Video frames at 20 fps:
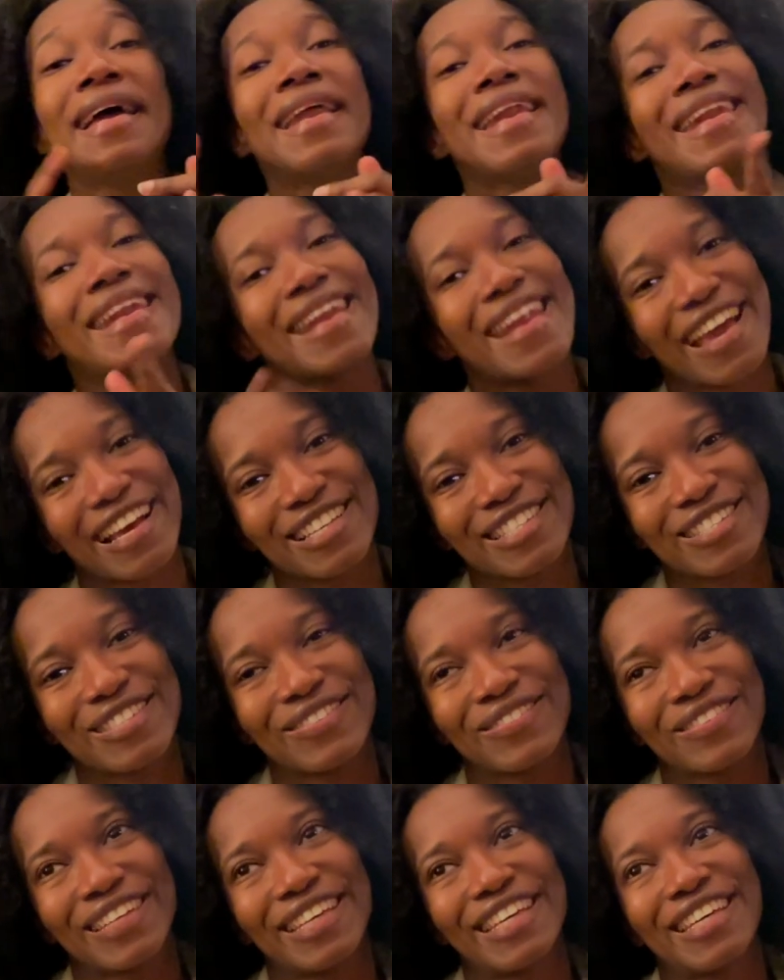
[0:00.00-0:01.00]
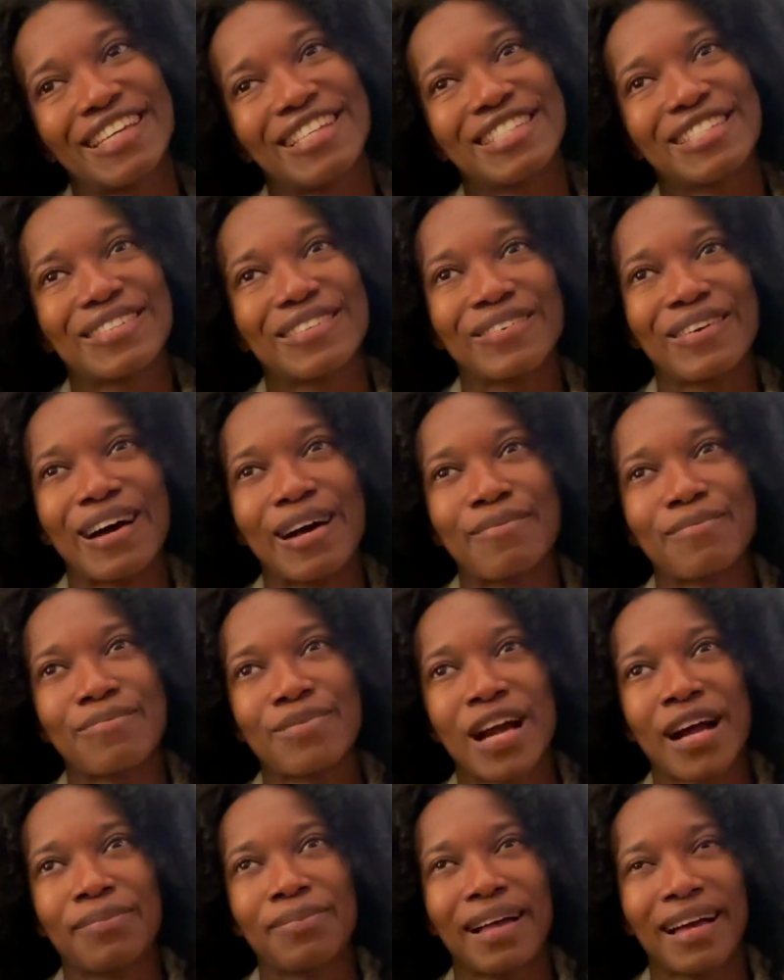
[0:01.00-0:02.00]
next week so i'm
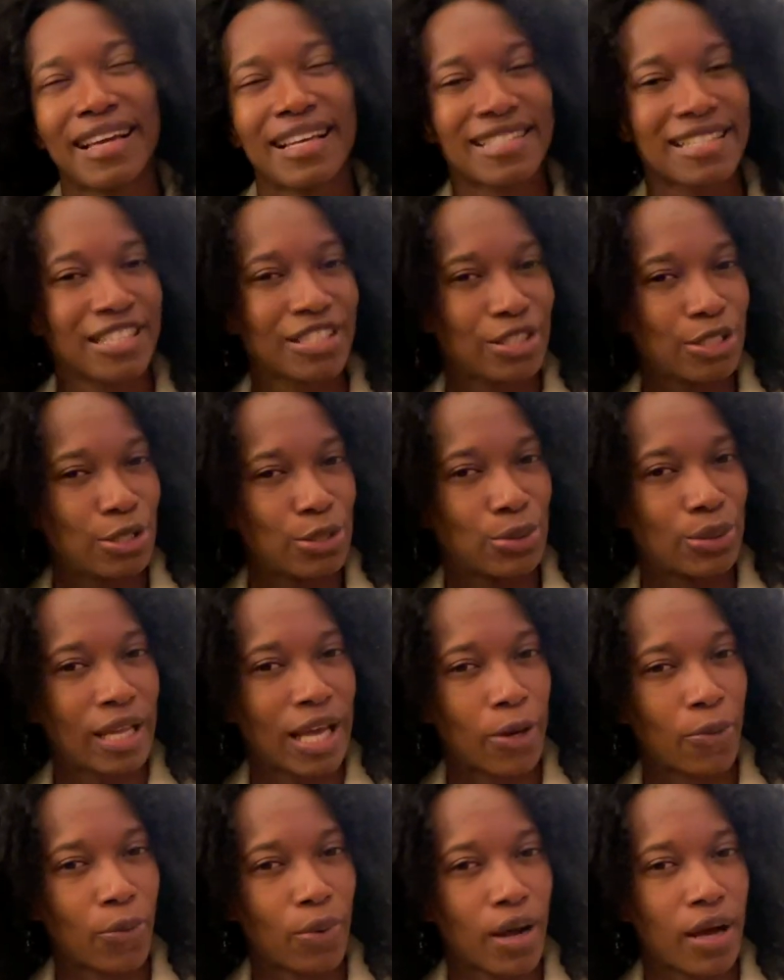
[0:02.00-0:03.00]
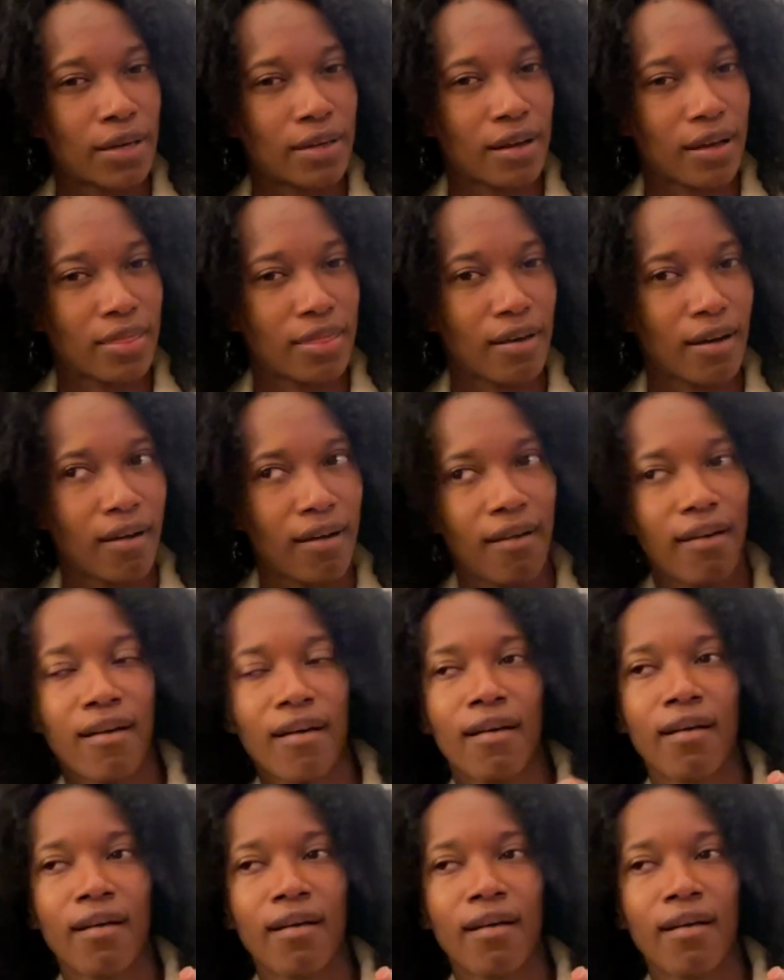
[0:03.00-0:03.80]
probably i guess i should do like another